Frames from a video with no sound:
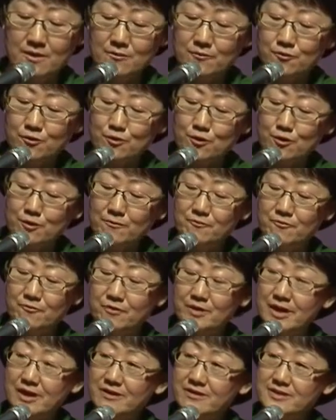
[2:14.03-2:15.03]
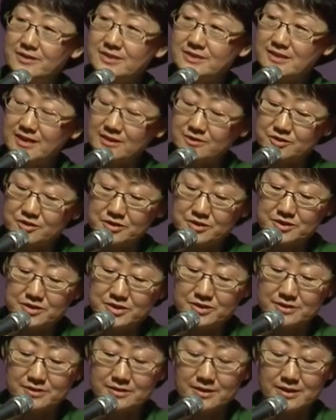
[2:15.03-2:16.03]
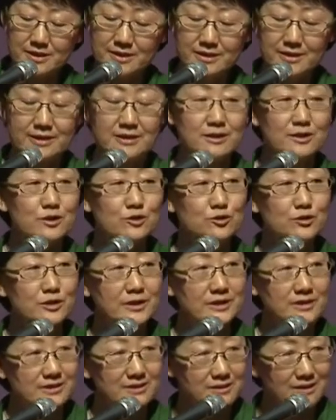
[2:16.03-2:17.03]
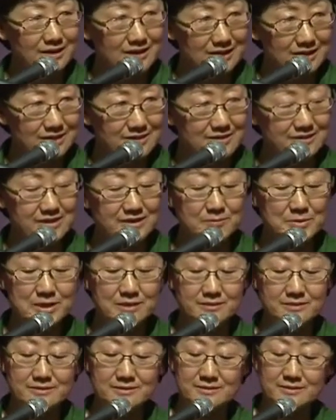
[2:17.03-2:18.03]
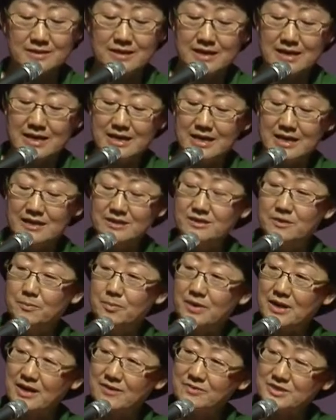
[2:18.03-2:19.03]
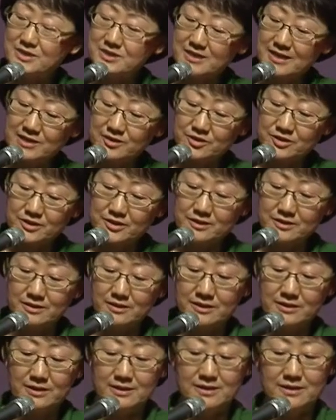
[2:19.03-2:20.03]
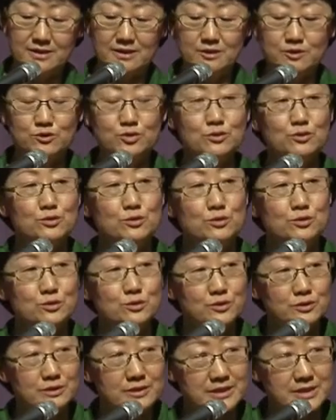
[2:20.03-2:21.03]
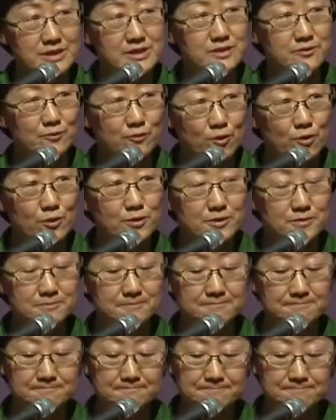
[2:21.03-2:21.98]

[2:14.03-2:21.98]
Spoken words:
from various sectors, including academics and the private sector, to this forum.